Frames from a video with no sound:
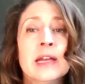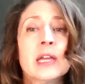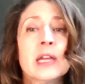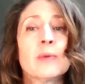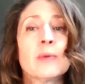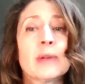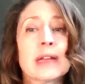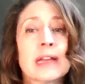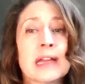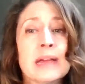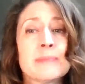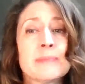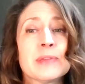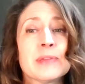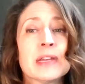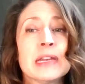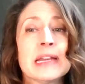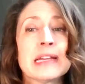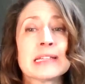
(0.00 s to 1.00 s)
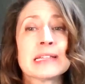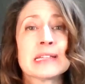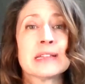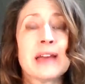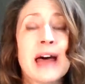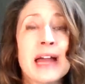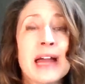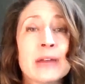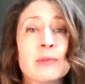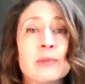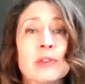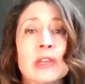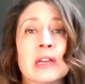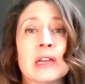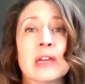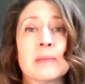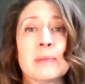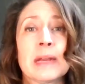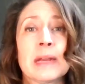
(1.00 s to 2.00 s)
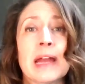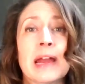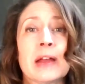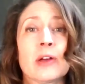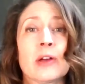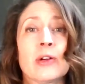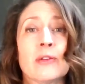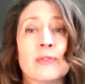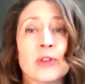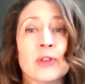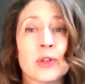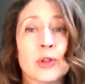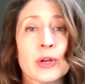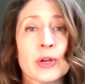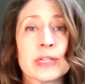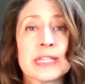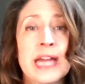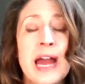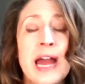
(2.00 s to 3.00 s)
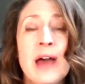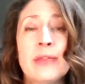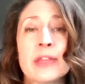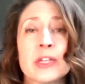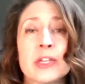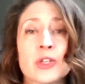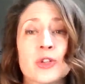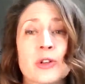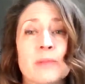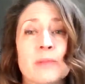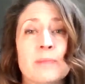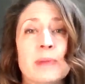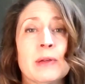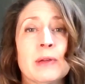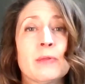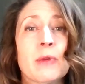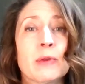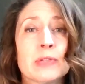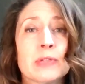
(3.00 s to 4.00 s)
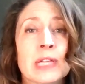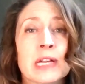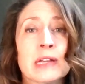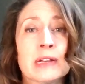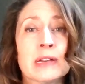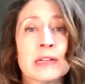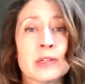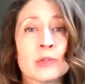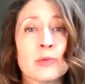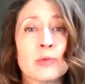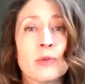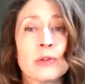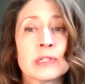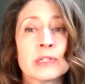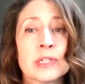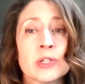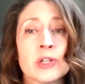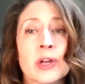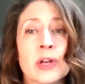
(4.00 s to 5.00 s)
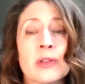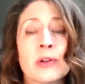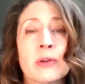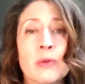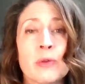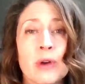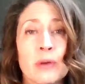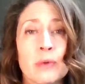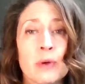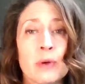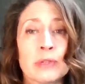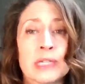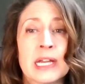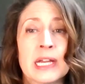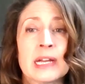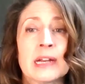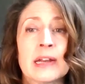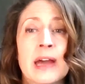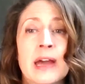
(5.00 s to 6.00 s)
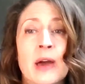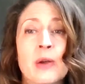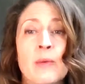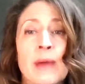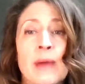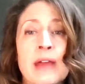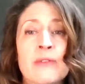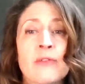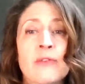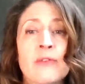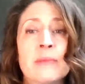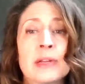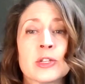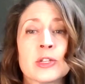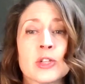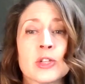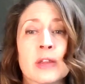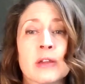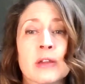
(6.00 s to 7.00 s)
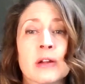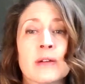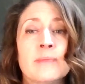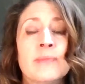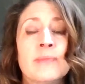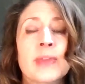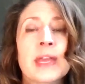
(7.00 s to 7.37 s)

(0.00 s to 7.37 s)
You want to keep the knees aligned with the hip and ankle. If you look down, they shouldn't be rotated in towards each other or rotated out away from each other.